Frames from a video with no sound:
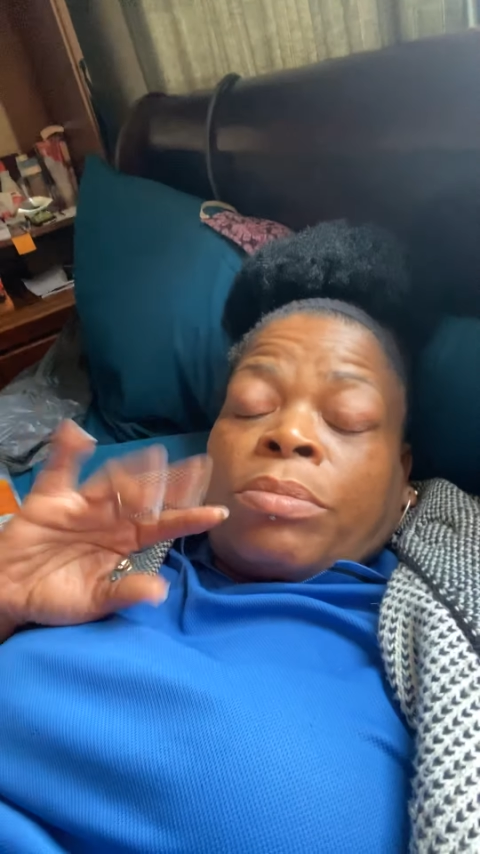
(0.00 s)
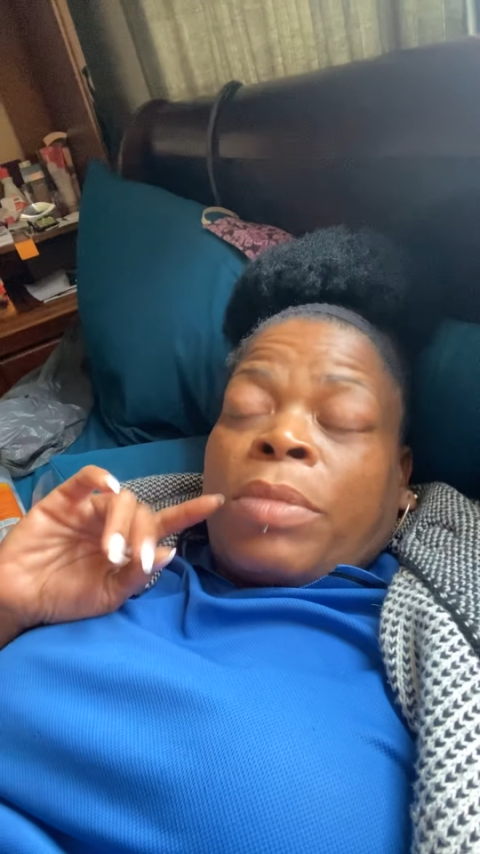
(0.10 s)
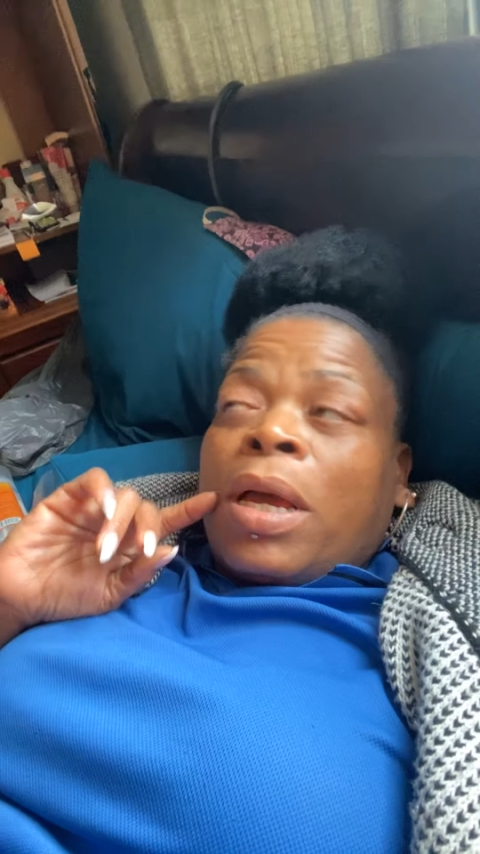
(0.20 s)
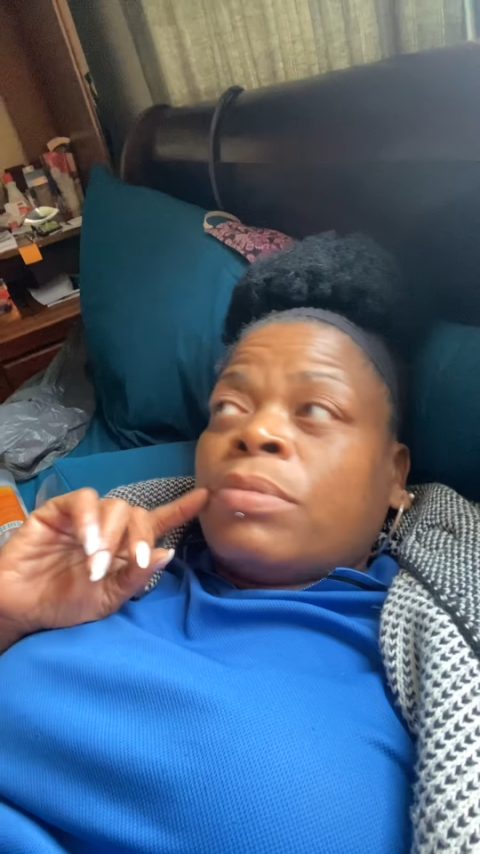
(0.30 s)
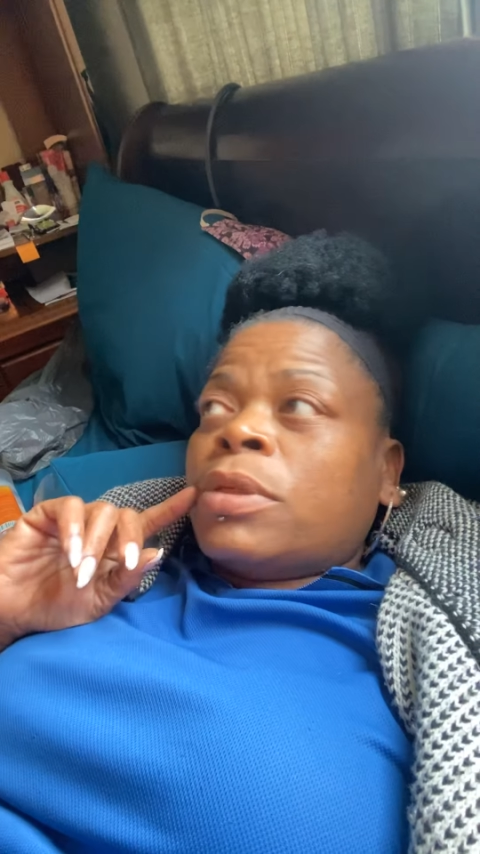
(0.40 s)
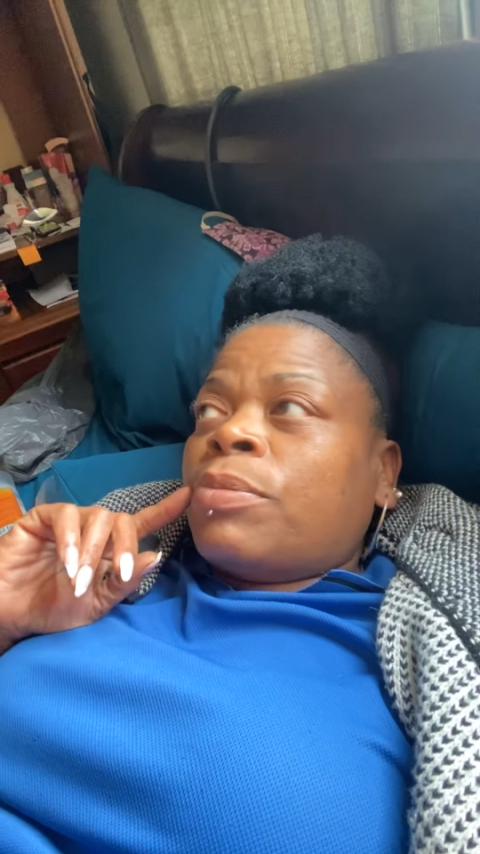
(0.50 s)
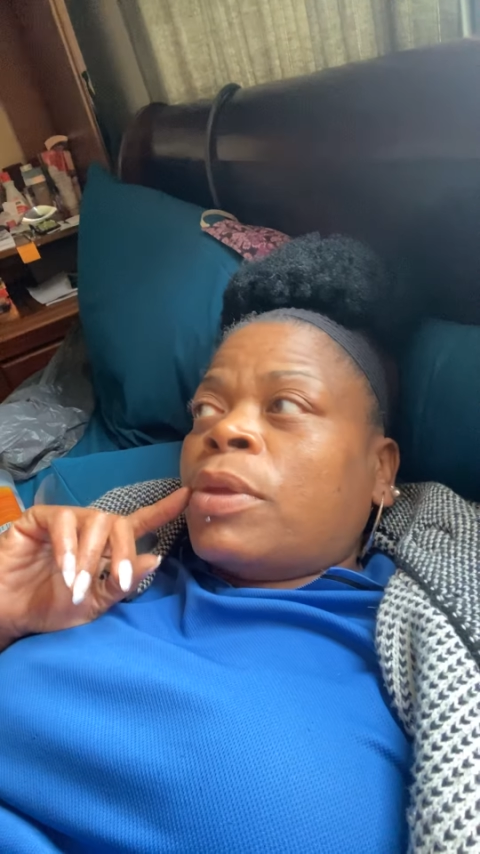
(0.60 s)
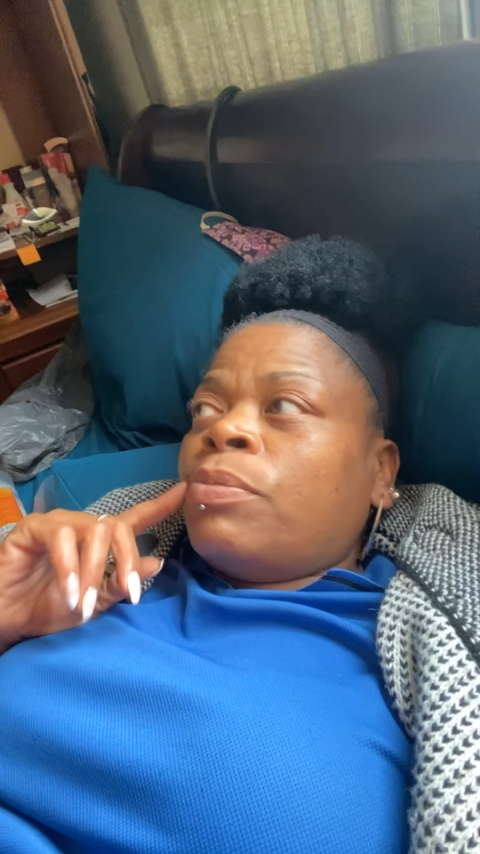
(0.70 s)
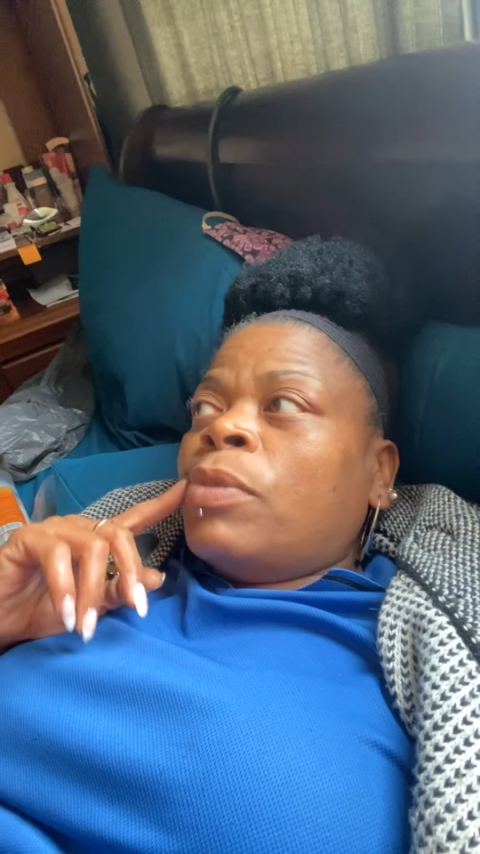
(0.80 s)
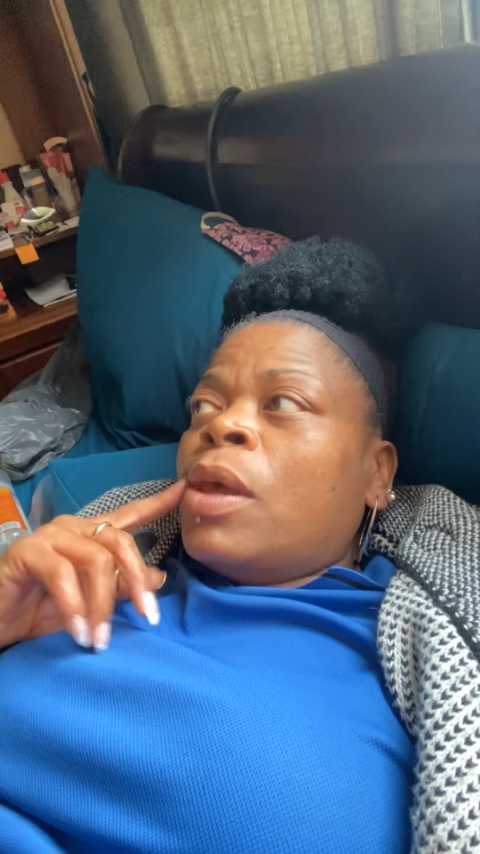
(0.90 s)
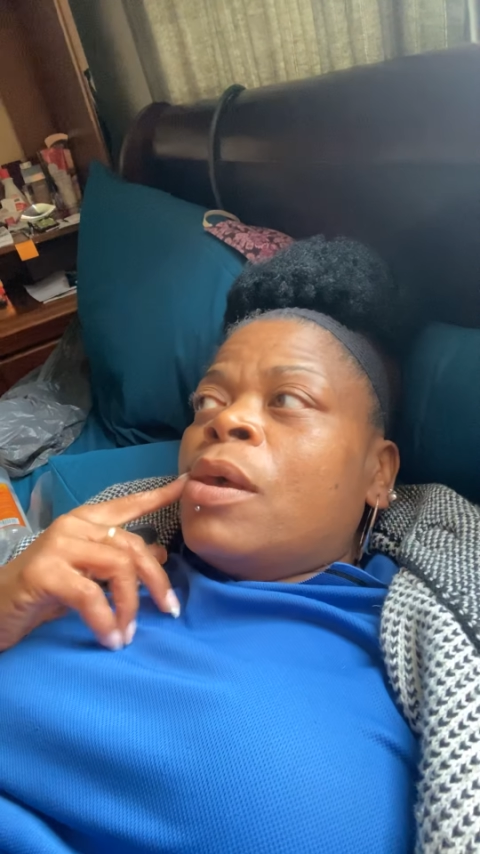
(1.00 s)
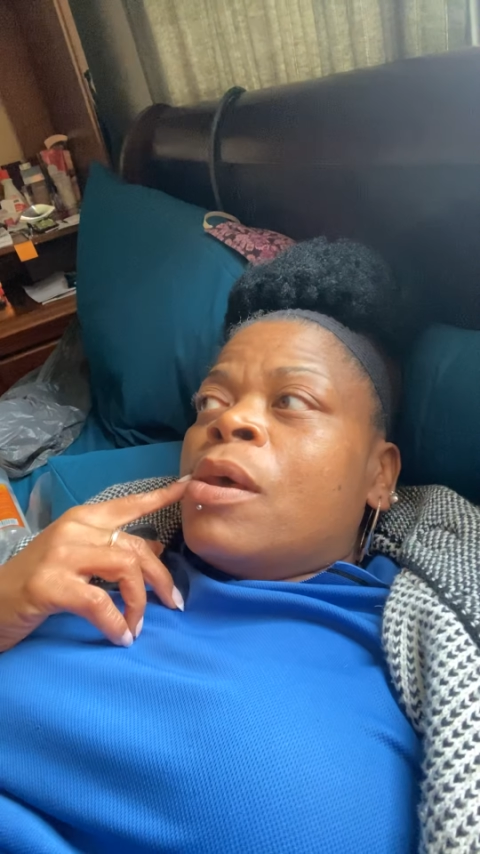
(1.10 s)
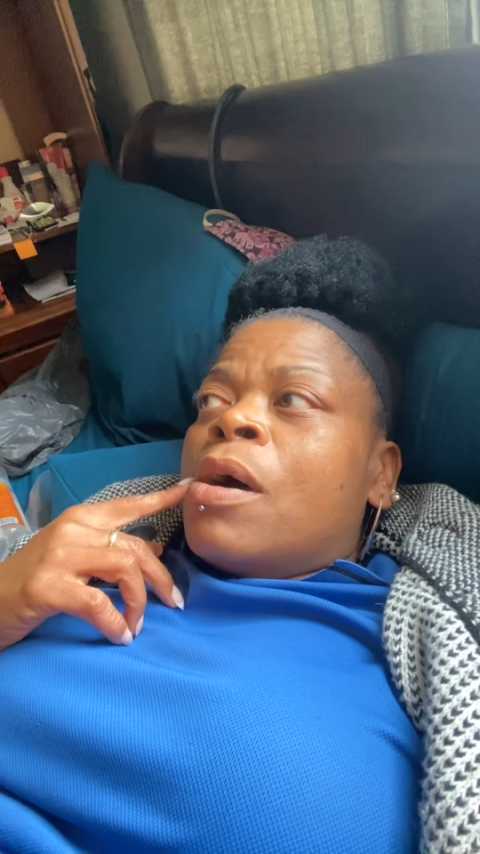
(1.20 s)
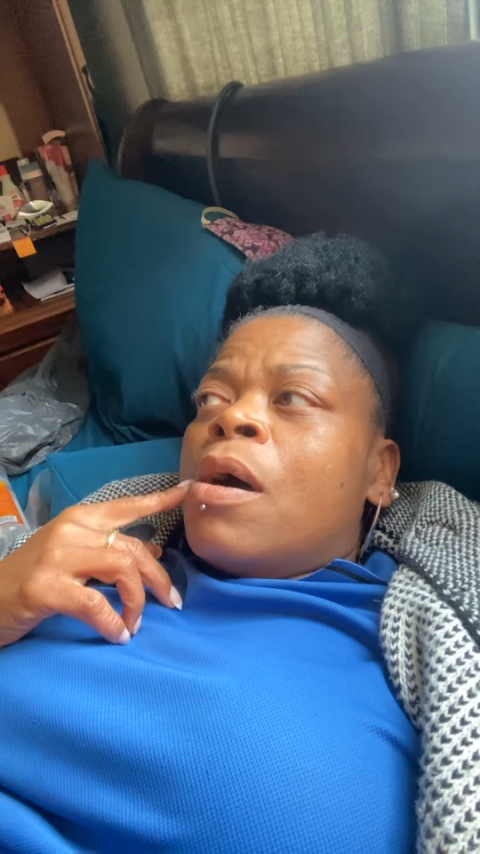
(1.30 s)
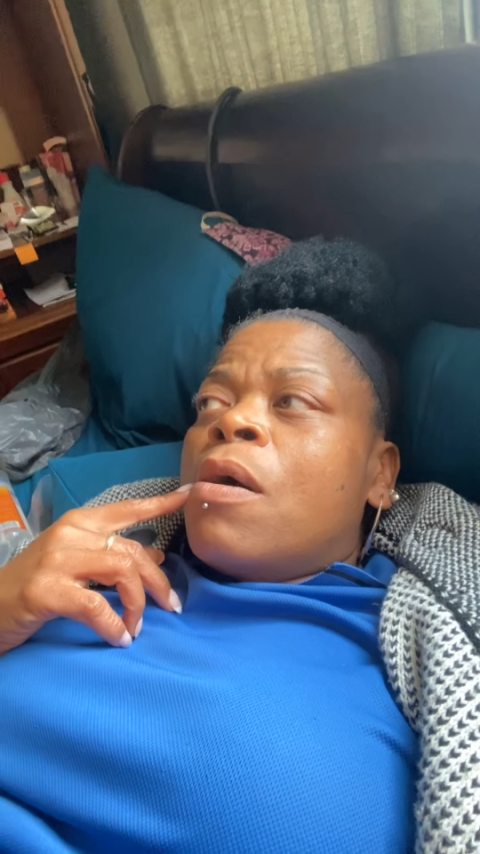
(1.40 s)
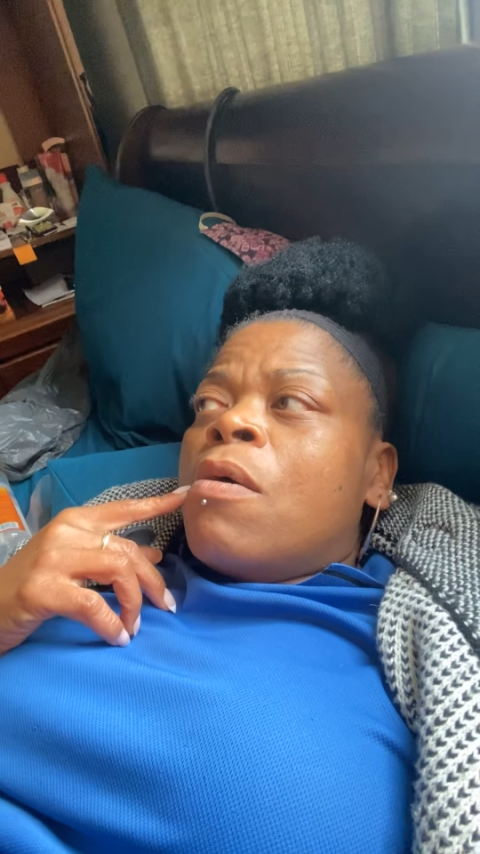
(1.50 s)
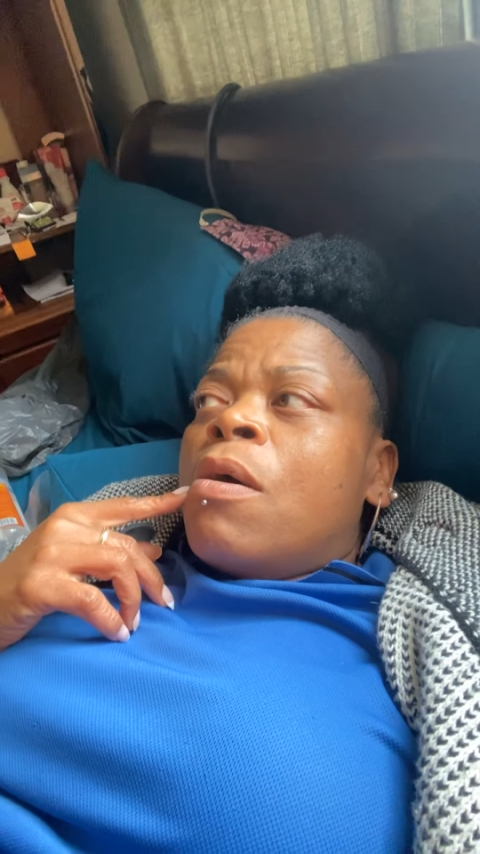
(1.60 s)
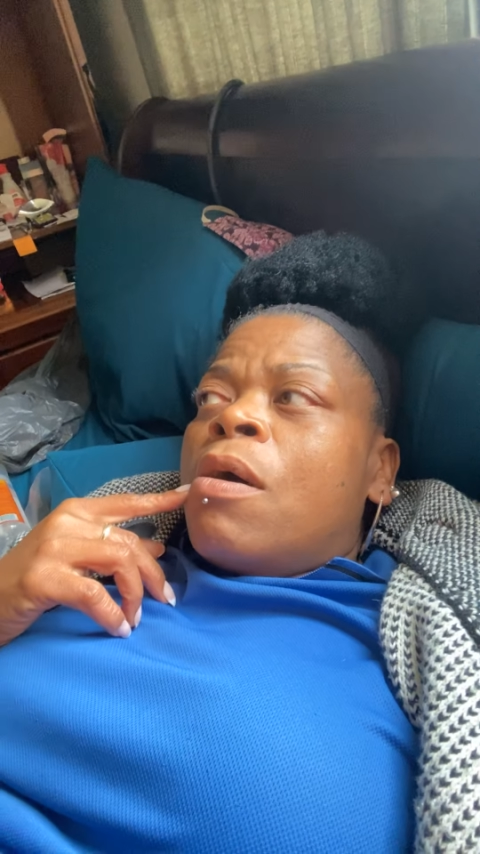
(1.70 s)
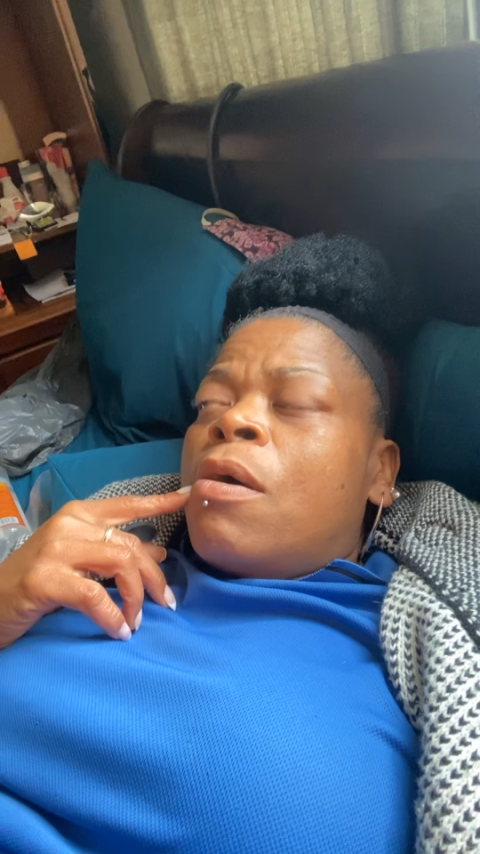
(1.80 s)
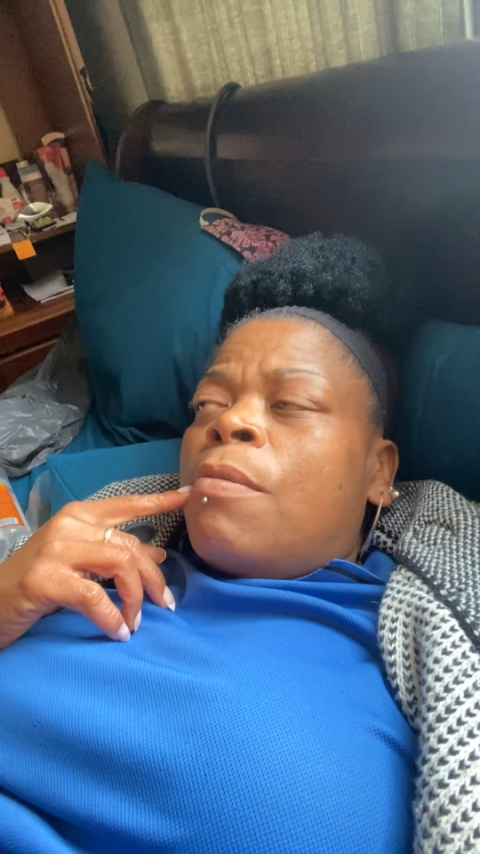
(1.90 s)
make up something.
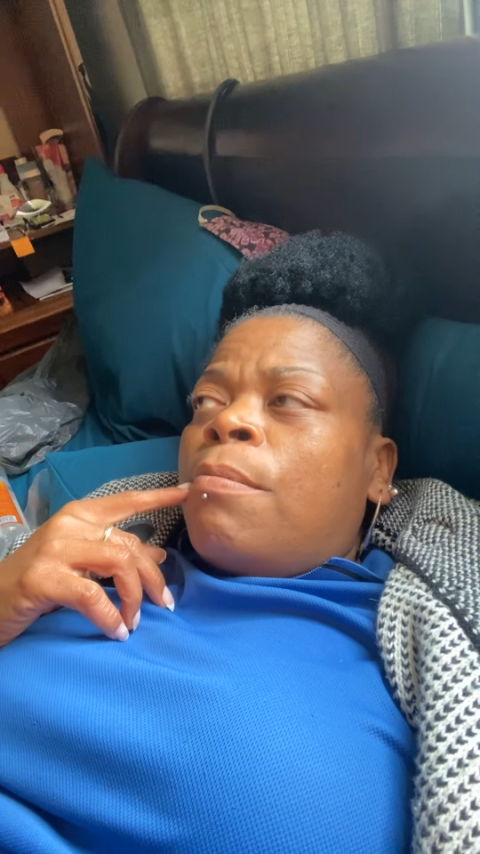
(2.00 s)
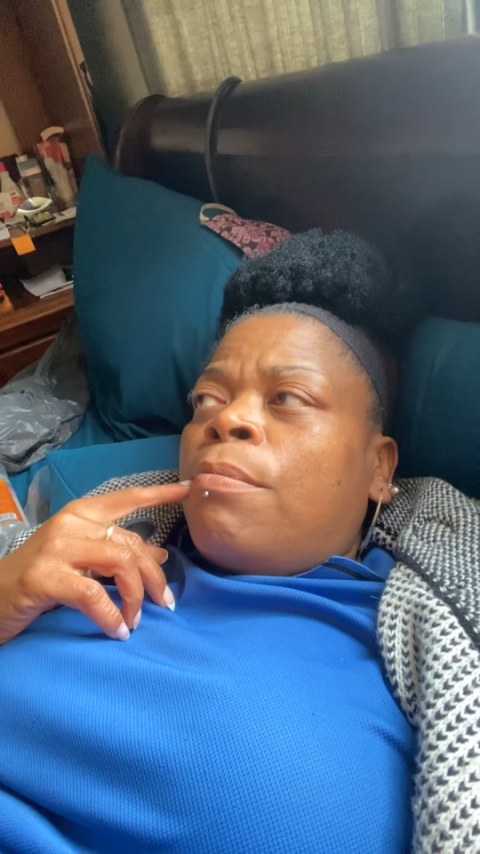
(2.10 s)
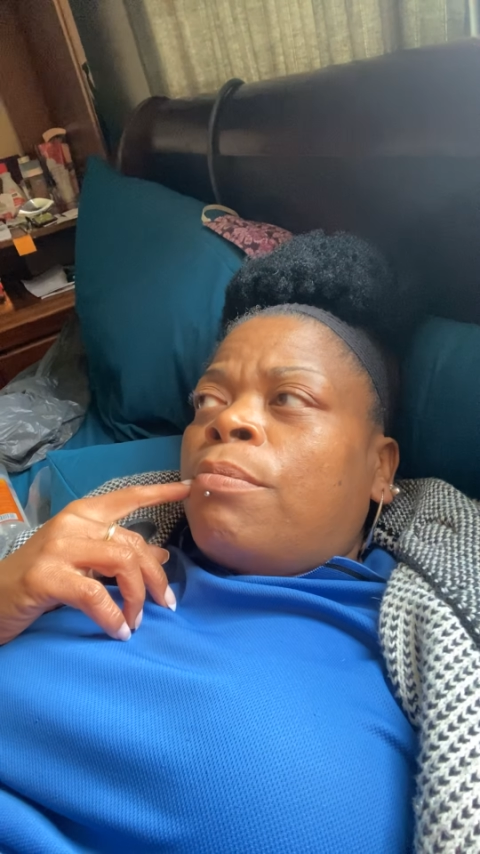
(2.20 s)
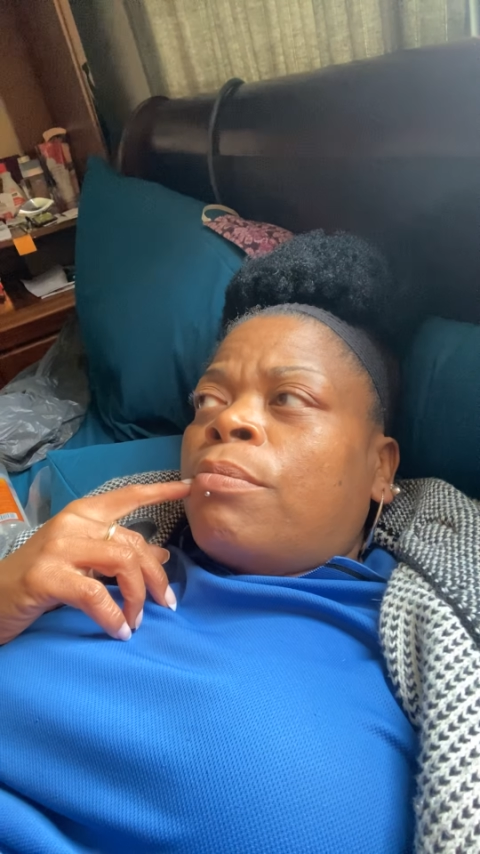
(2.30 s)
Oh,